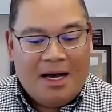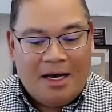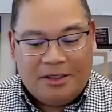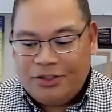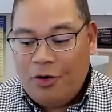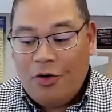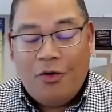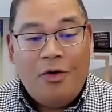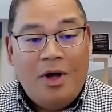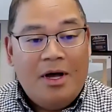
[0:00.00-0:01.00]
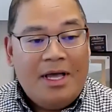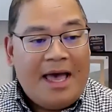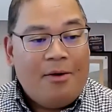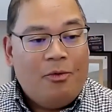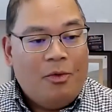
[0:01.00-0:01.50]
So
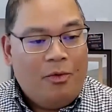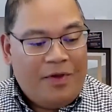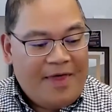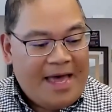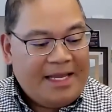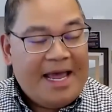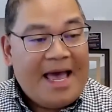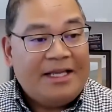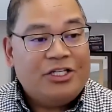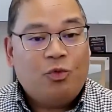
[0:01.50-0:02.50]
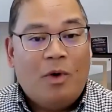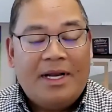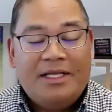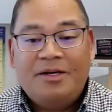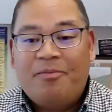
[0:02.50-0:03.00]
yeah, with that, yeah, I just
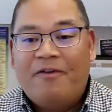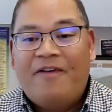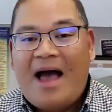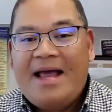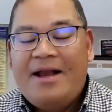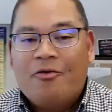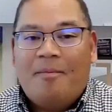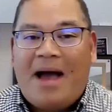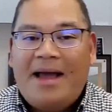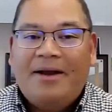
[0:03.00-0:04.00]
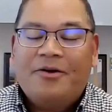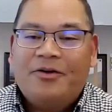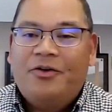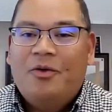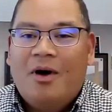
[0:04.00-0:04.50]
wanted to provide a reminder
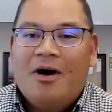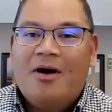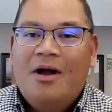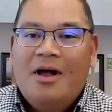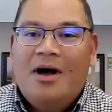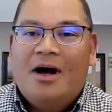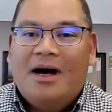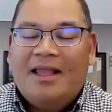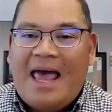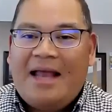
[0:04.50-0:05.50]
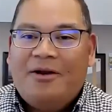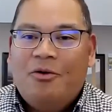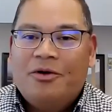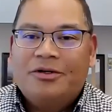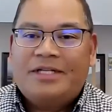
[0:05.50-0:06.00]
to our
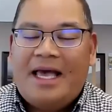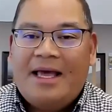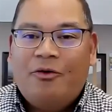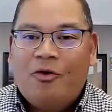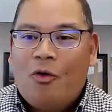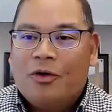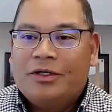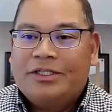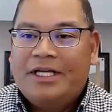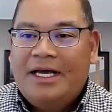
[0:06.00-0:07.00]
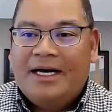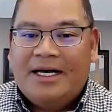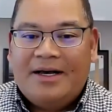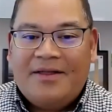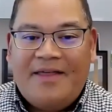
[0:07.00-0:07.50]
landowners and growers
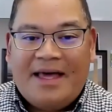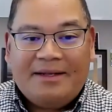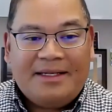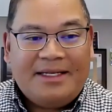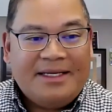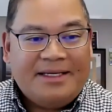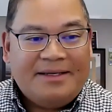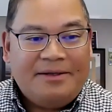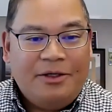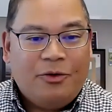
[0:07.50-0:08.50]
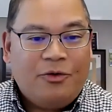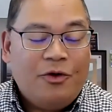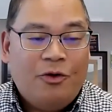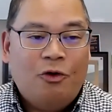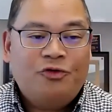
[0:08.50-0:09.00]
that
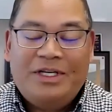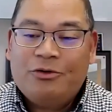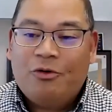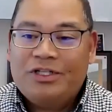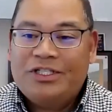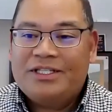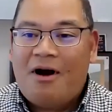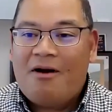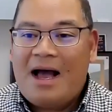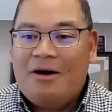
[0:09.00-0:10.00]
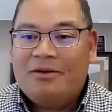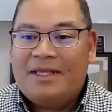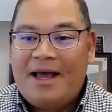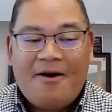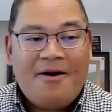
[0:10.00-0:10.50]
those resources are out
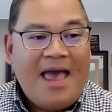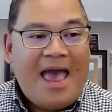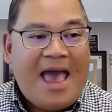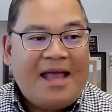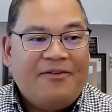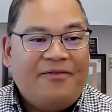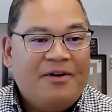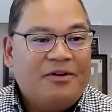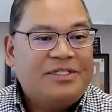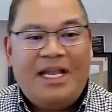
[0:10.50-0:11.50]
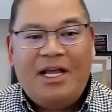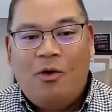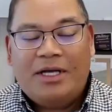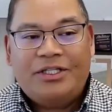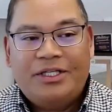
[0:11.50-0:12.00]
there, and if there's any
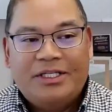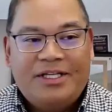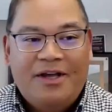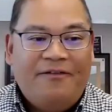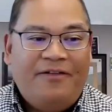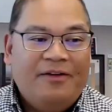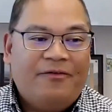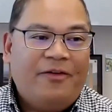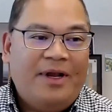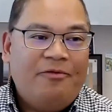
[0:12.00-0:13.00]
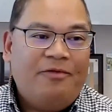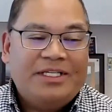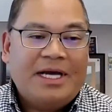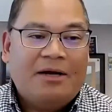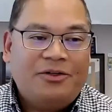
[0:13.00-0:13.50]
questions, feel free to
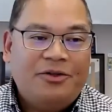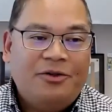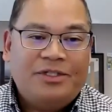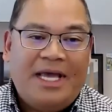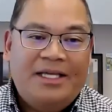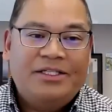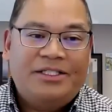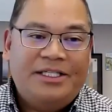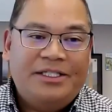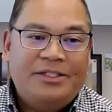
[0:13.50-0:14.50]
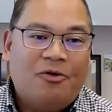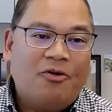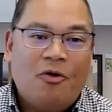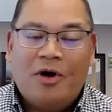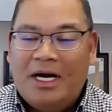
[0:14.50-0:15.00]
reach out to those agencies
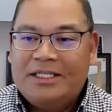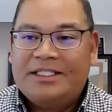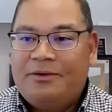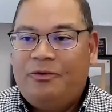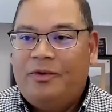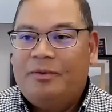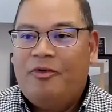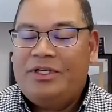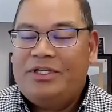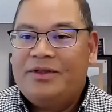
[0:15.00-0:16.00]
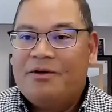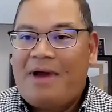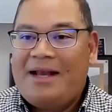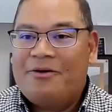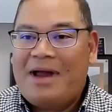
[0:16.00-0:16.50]
or us, and we'll point you in the
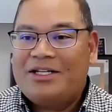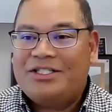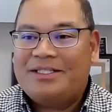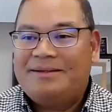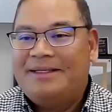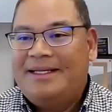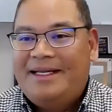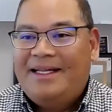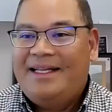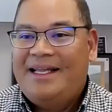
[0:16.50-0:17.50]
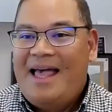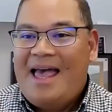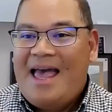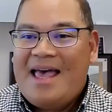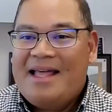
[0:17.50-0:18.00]
right direction.
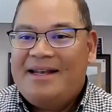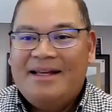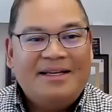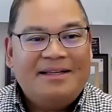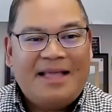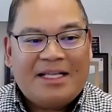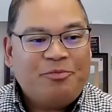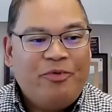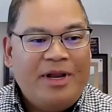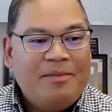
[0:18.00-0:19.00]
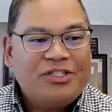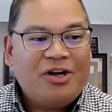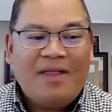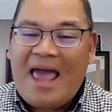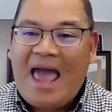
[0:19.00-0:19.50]
And that's pretty much
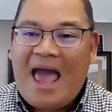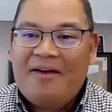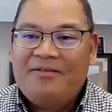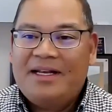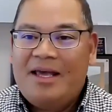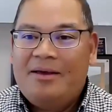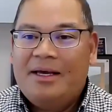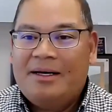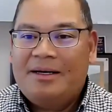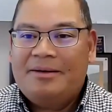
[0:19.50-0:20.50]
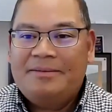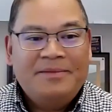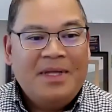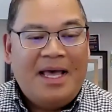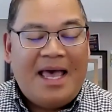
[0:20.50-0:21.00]
all I have today.
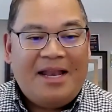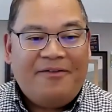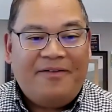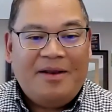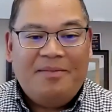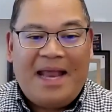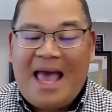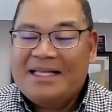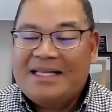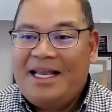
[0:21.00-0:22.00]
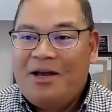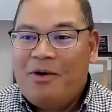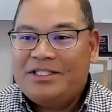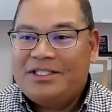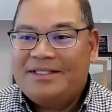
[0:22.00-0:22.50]
And if anybody has any
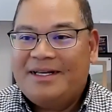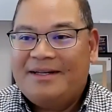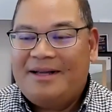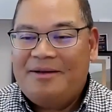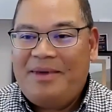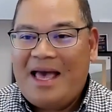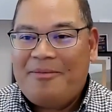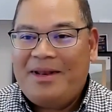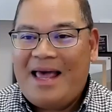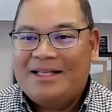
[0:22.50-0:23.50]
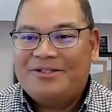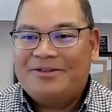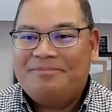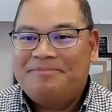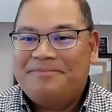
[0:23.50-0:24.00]
questions, I'd be happy to answer them.